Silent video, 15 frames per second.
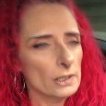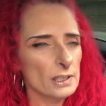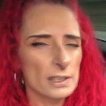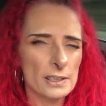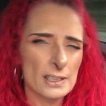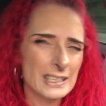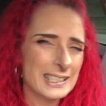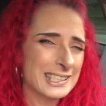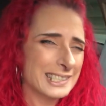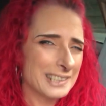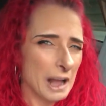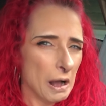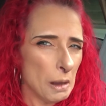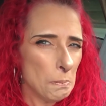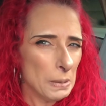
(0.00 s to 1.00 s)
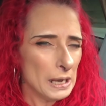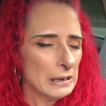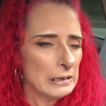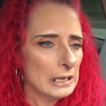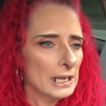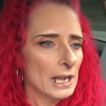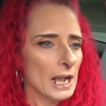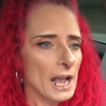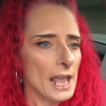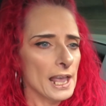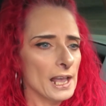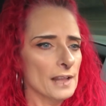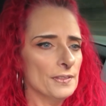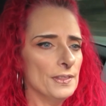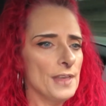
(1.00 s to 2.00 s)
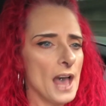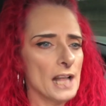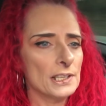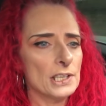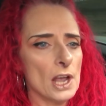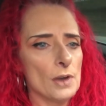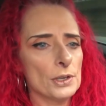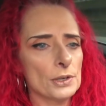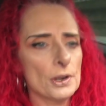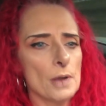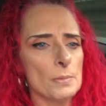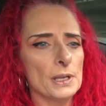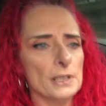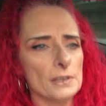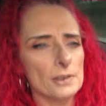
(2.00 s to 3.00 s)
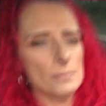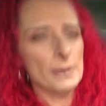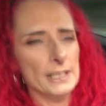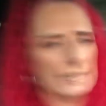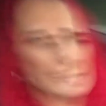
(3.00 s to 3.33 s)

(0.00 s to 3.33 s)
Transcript: you're a sub. And that's how you're coming into my